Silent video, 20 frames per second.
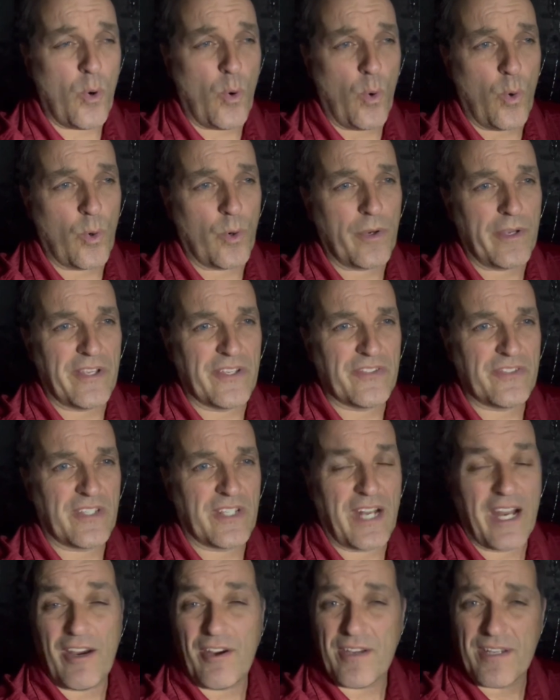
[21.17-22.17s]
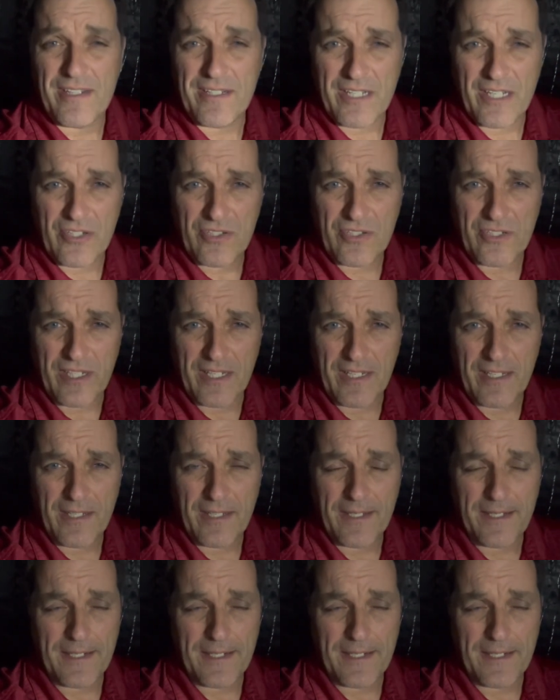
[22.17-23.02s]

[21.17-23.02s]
or is it air conditioning